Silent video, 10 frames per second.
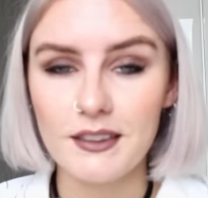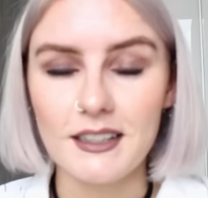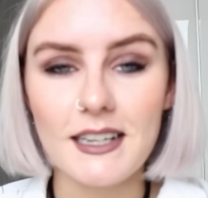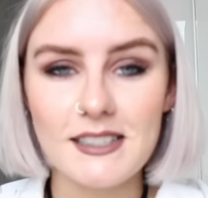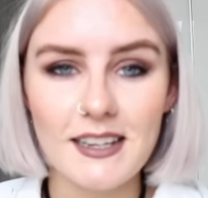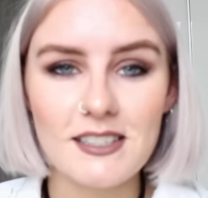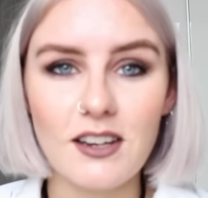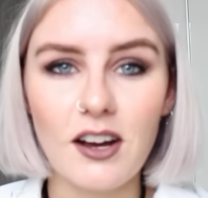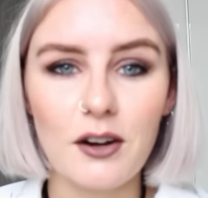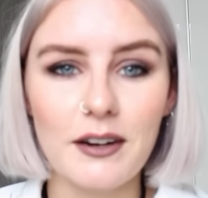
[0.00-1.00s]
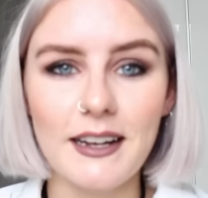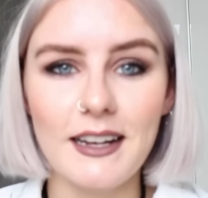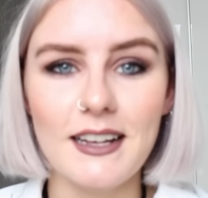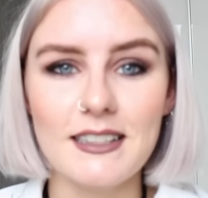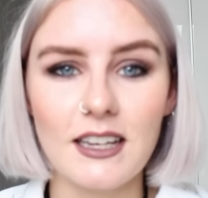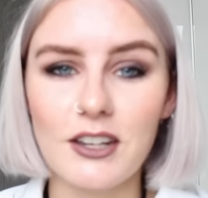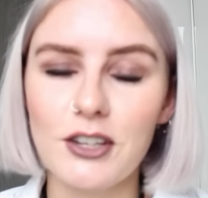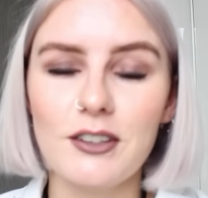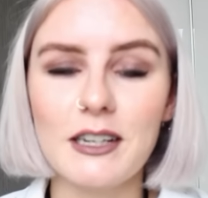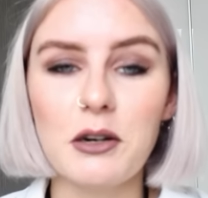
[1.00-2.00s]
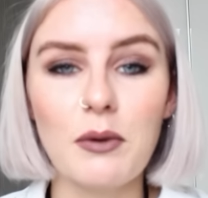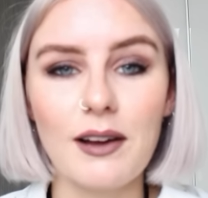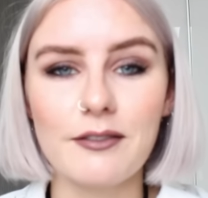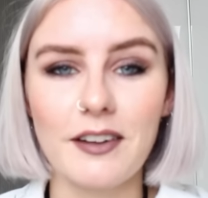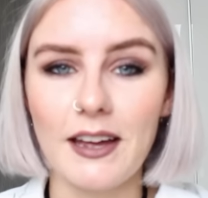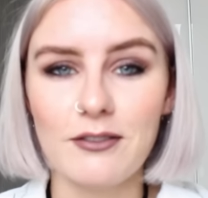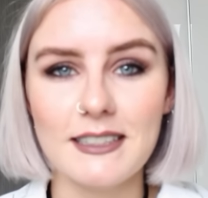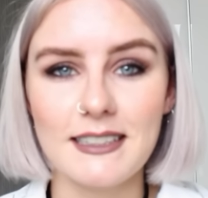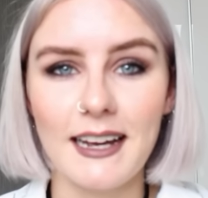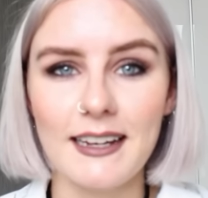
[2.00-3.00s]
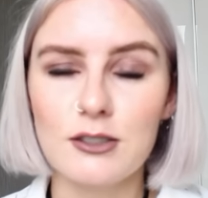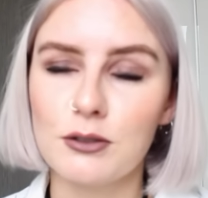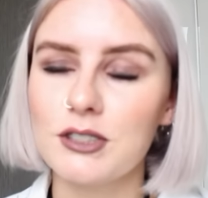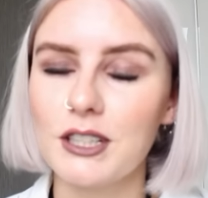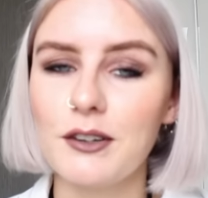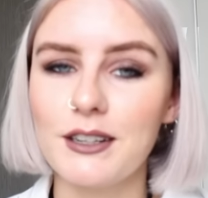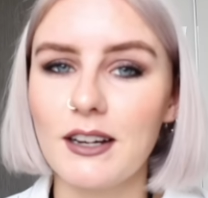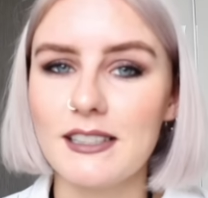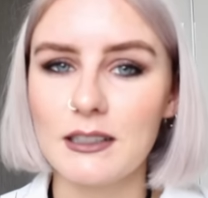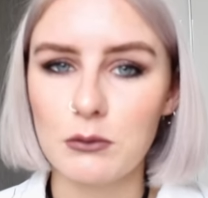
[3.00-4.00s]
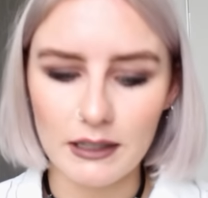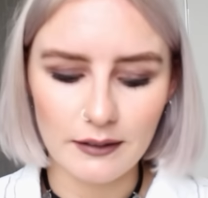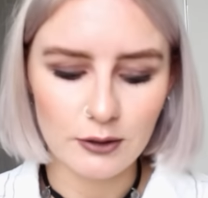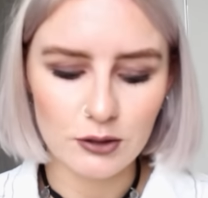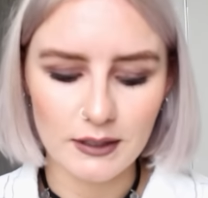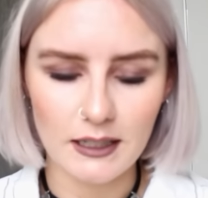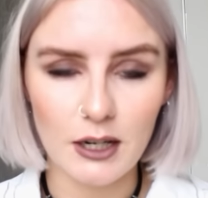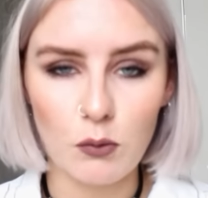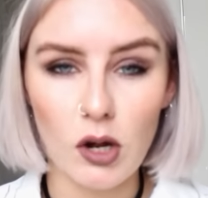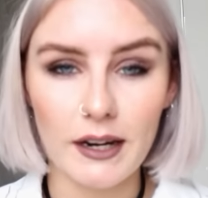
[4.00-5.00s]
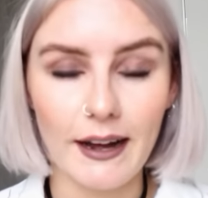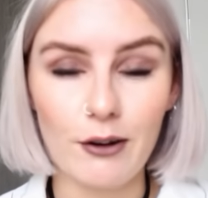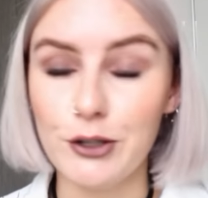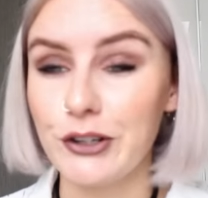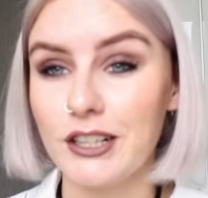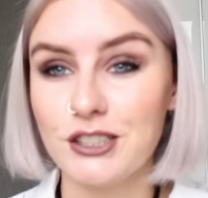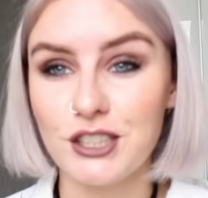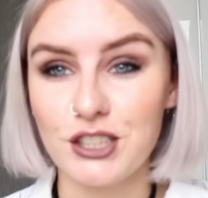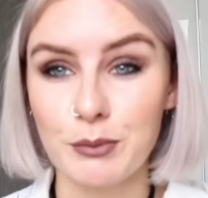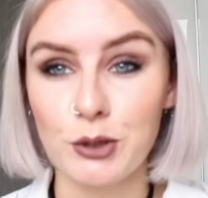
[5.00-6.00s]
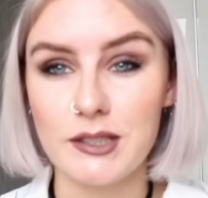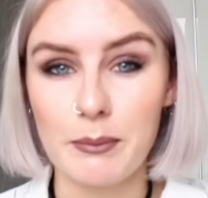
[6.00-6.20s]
The next hairstyle is a cute little one for every day. It's also a nice little one if you're doing like a workout or you're going to the gym or